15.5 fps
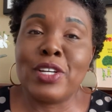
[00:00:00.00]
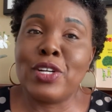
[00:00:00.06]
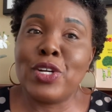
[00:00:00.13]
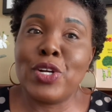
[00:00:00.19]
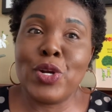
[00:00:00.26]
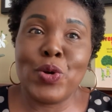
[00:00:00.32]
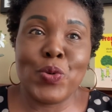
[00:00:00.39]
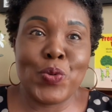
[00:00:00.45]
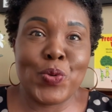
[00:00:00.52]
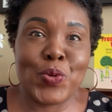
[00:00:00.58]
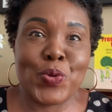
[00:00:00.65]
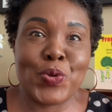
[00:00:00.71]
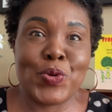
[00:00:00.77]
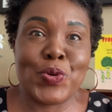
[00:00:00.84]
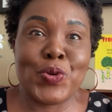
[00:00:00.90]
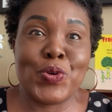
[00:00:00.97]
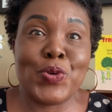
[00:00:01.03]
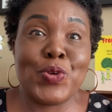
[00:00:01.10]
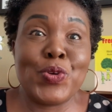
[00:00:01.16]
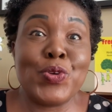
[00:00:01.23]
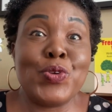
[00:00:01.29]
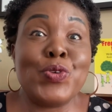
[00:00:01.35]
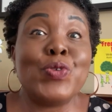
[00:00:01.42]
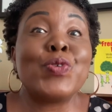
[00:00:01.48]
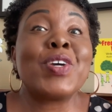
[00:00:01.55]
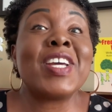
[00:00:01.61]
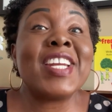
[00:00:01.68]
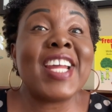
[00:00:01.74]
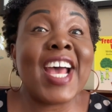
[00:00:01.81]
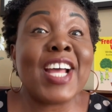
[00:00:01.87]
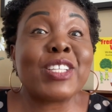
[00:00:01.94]
No, you can
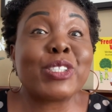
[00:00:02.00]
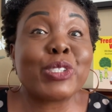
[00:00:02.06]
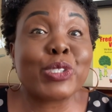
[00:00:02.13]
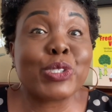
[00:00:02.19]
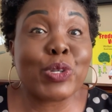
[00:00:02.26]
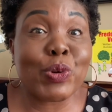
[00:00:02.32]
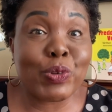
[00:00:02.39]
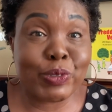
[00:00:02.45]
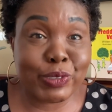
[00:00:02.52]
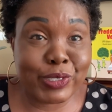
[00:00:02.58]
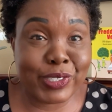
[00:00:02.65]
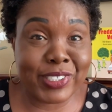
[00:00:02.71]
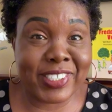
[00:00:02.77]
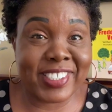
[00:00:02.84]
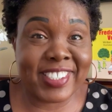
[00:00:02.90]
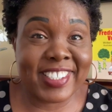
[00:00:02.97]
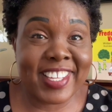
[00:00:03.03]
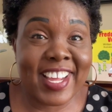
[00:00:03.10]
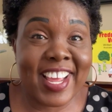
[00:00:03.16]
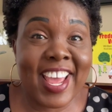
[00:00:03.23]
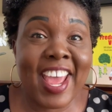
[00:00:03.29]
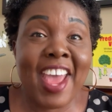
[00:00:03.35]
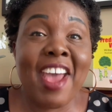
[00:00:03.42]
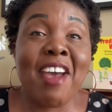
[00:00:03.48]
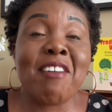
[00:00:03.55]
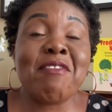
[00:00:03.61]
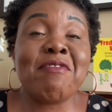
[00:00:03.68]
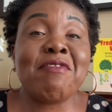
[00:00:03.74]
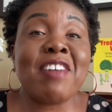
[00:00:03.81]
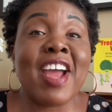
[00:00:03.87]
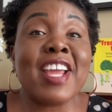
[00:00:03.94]
outsource.
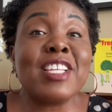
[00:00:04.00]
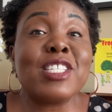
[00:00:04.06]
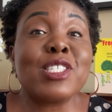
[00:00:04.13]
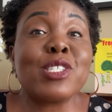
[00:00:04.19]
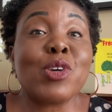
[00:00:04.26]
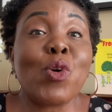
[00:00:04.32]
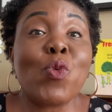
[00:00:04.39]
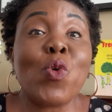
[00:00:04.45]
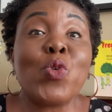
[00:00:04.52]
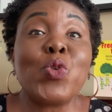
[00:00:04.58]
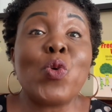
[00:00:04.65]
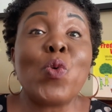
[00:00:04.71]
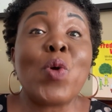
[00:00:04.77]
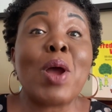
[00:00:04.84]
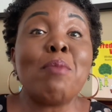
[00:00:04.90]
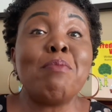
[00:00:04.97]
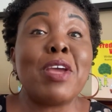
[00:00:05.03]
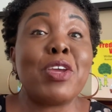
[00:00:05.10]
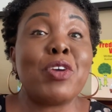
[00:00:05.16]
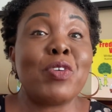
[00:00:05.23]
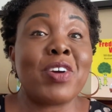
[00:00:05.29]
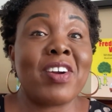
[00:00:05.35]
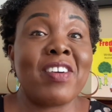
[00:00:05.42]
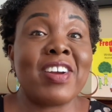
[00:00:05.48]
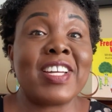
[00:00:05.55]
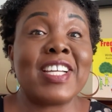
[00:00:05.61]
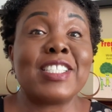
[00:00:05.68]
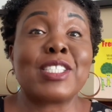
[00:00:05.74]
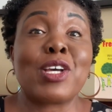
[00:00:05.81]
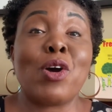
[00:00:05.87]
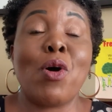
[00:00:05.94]
Find someone who can make your
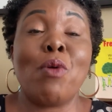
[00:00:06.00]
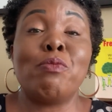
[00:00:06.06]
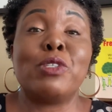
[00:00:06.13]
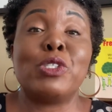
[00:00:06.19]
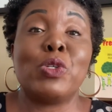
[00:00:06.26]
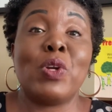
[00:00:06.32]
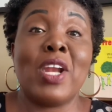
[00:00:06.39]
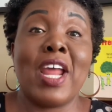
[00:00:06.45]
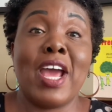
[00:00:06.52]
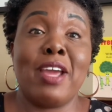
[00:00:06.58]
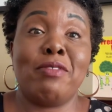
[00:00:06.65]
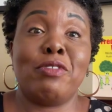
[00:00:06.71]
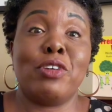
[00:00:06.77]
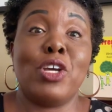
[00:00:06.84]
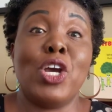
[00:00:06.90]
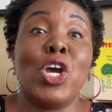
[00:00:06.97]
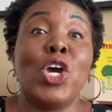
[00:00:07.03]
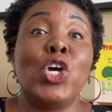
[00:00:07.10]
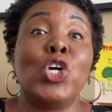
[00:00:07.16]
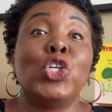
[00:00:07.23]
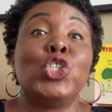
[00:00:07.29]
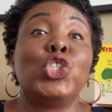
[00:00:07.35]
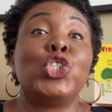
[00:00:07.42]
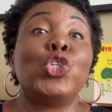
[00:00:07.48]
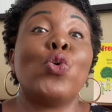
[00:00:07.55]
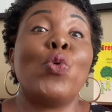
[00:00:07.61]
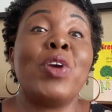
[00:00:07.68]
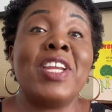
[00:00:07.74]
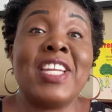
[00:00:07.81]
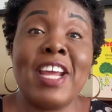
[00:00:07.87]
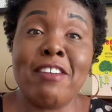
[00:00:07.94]
characters come to life,
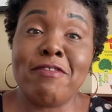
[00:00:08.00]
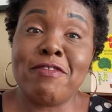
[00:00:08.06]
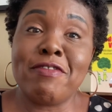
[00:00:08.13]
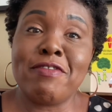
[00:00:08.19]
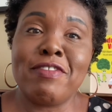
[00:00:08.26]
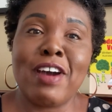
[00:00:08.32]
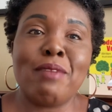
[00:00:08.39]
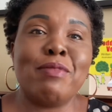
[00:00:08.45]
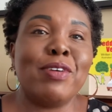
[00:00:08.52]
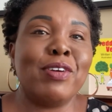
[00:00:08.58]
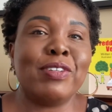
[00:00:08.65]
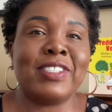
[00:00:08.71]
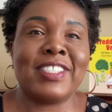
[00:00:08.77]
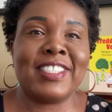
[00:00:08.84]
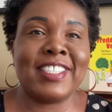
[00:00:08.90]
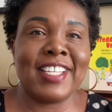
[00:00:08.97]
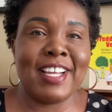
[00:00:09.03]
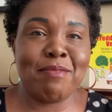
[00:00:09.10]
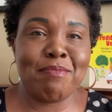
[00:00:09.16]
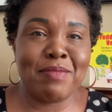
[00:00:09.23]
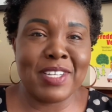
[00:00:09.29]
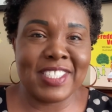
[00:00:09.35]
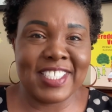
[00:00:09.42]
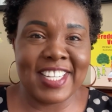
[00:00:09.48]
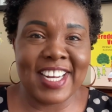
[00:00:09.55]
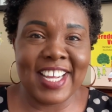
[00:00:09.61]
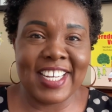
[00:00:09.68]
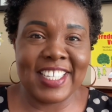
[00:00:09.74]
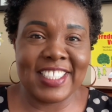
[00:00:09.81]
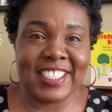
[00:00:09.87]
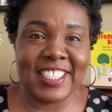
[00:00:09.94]
showing their fabulous
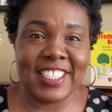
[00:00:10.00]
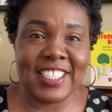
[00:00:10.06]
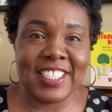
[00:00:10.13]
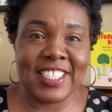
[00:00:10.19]
personality.